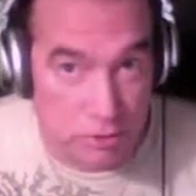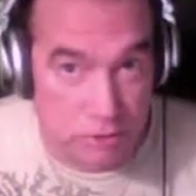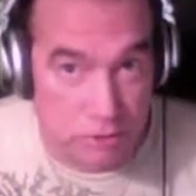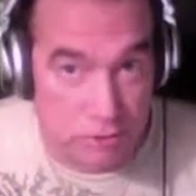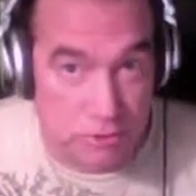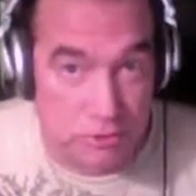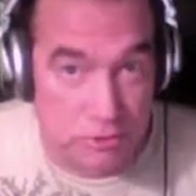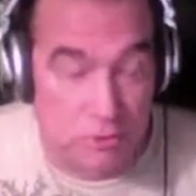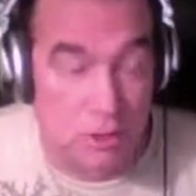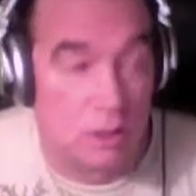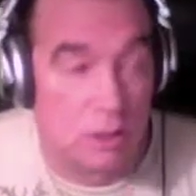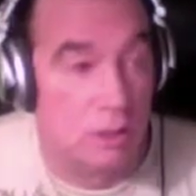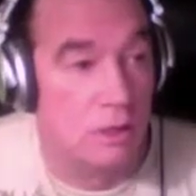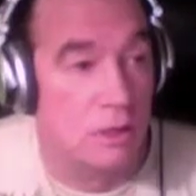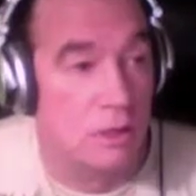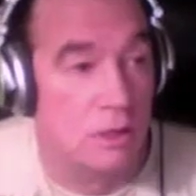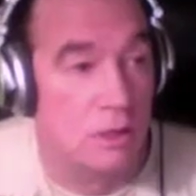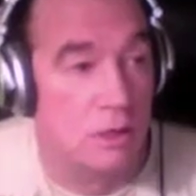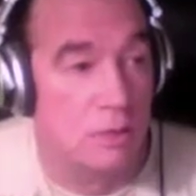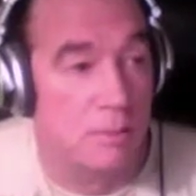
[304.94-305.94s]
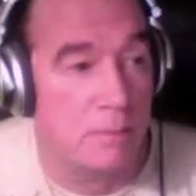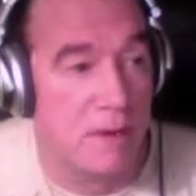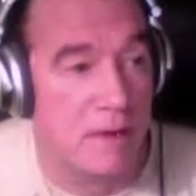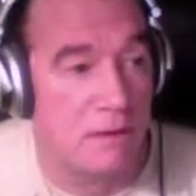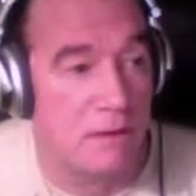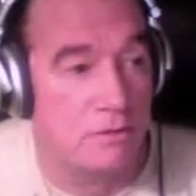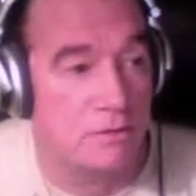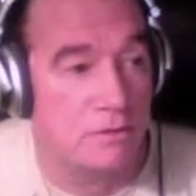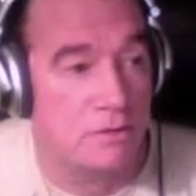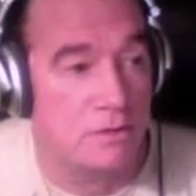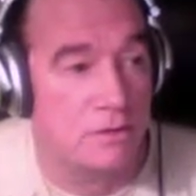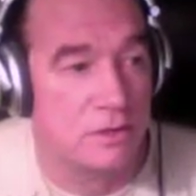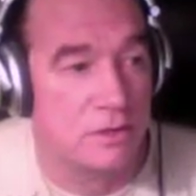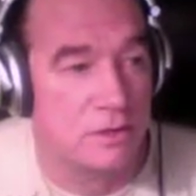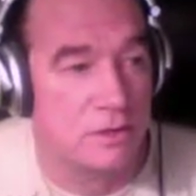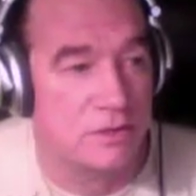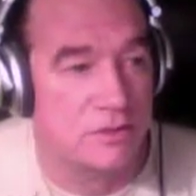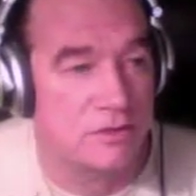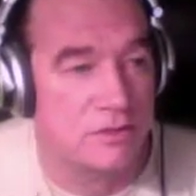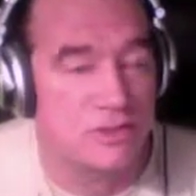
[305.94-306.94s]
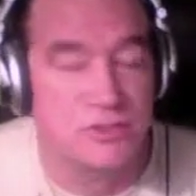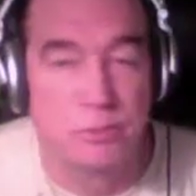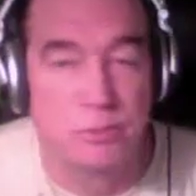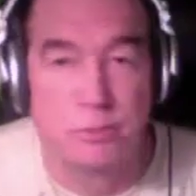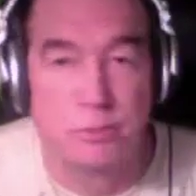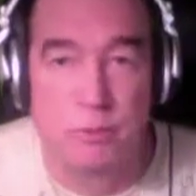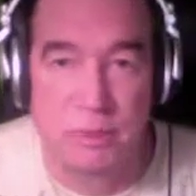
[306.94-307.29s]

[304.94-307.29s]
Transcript: about the disappointment